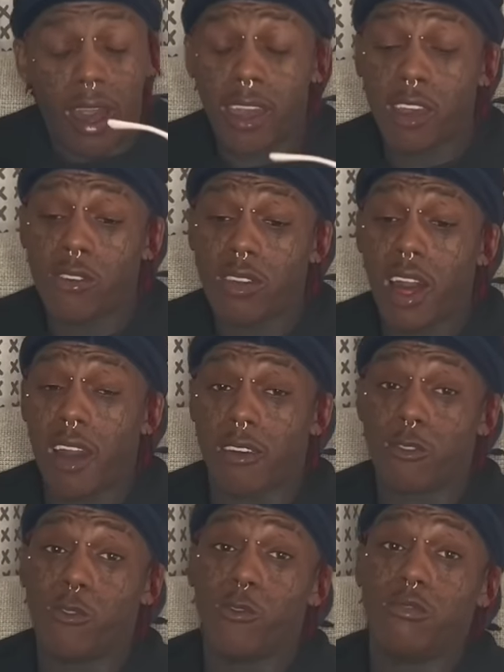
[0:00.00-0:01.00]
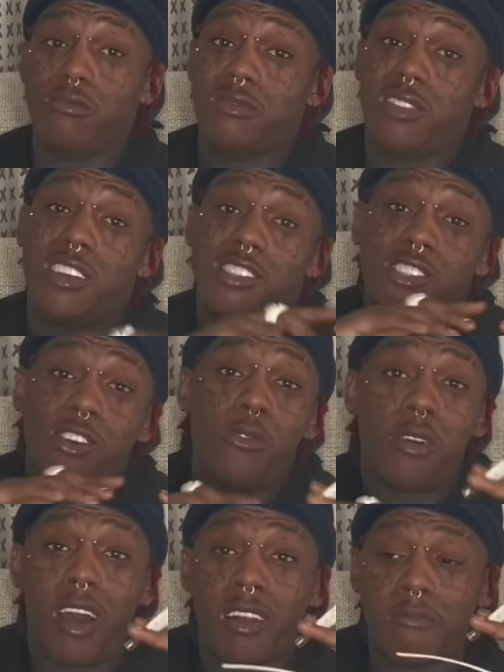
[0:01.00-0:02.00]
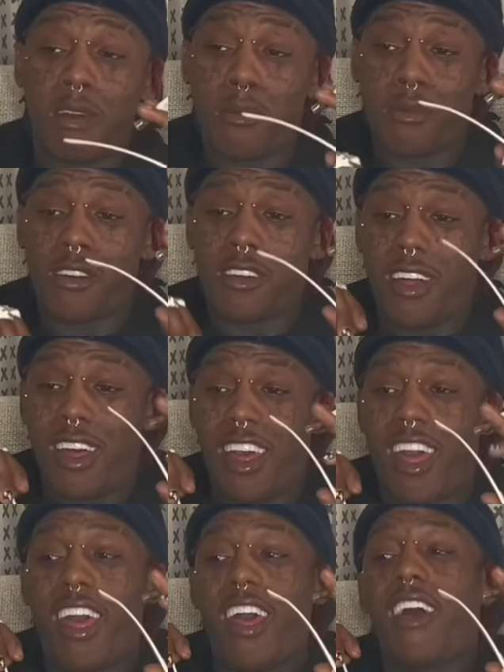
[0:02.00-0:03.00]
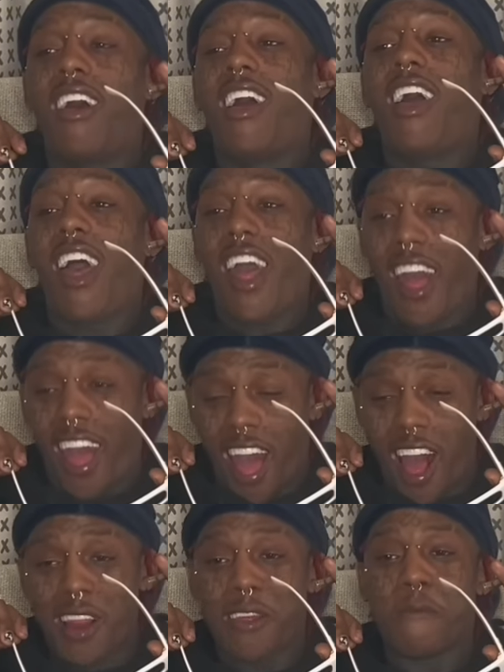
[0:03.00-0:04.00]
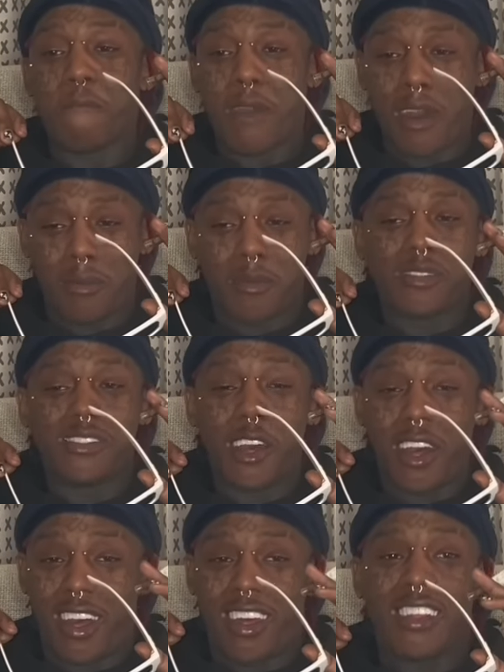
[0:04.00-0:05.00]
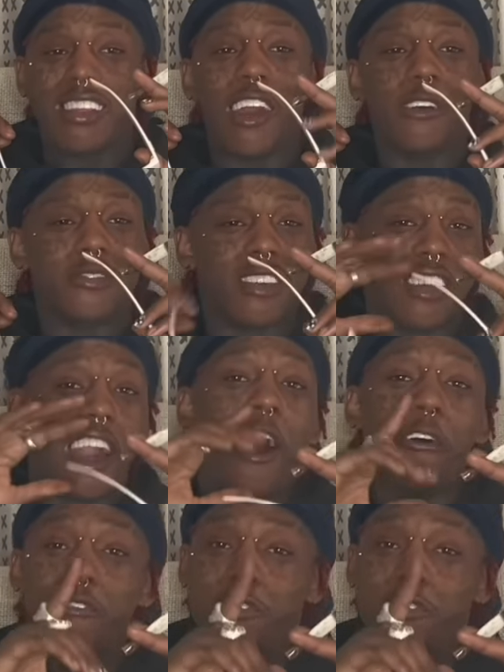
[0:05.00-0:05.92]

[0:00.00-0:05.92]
I ain't gonna lie. The show in Alabama. Alabama De- Delta, y'all